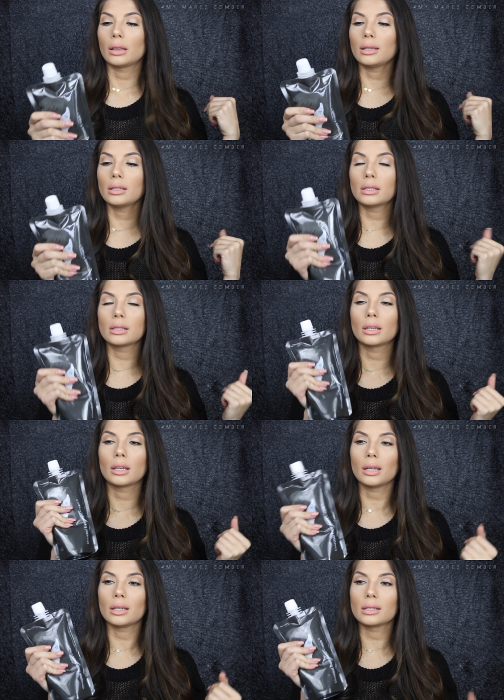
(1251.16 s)
This
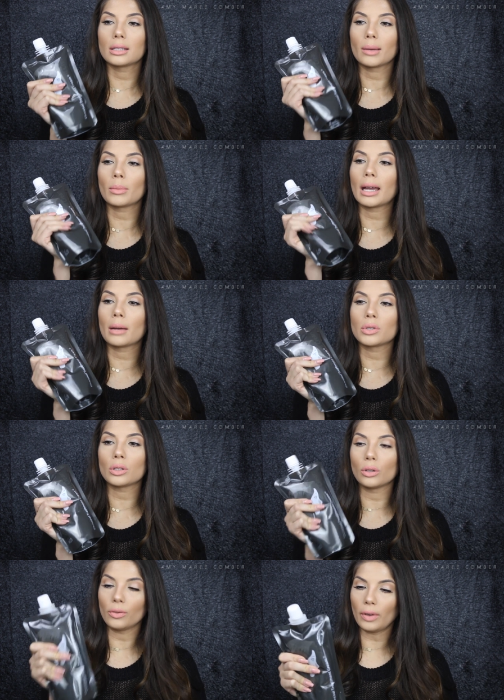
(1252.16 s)
is my
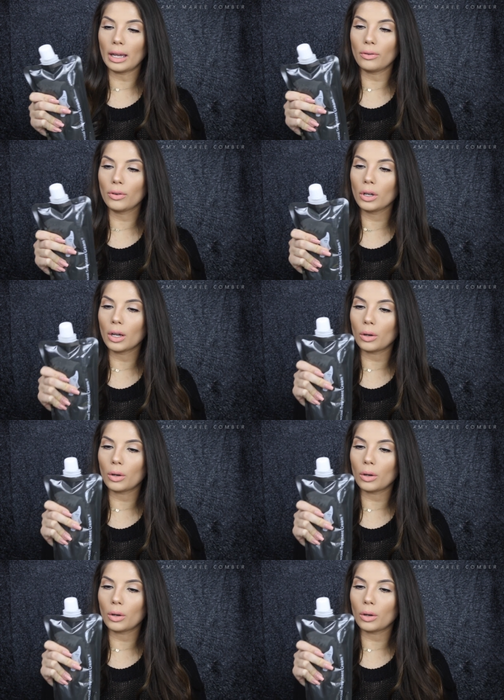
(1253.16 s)
absolute favorite.